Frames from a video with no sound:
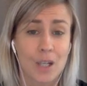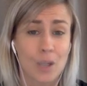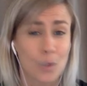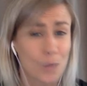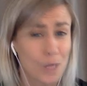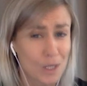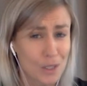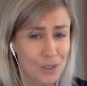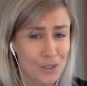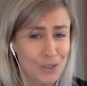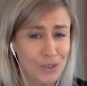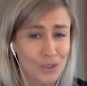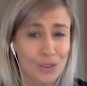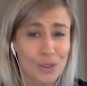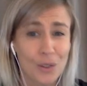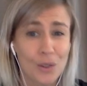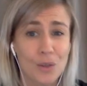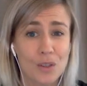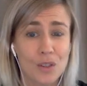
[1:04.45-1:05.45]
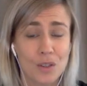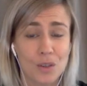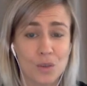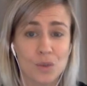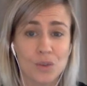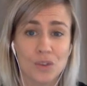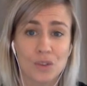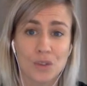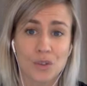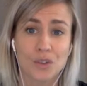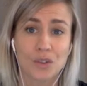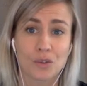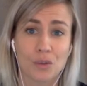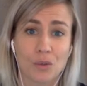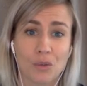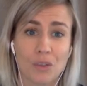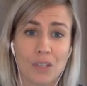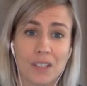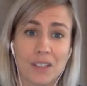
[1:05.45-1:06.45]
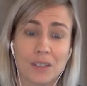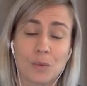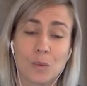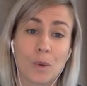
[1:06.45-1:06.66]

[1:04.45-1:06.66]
We are so used to stories